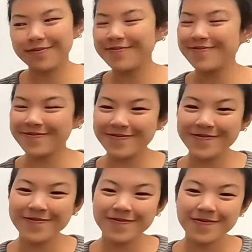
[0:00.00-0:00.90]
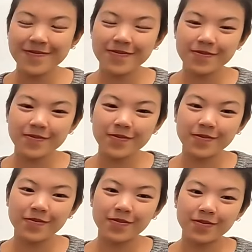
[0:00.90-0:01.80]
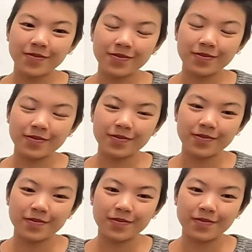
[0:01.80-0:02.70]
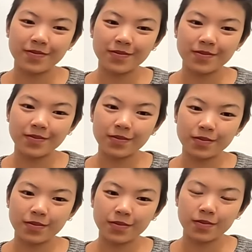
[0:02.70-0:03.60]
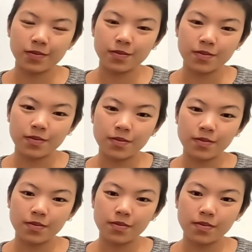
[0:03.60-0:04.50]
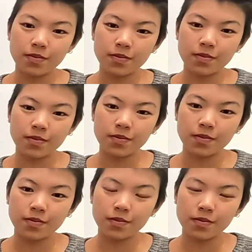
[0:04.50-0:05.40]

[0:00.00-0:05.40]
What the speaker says: (not speaking)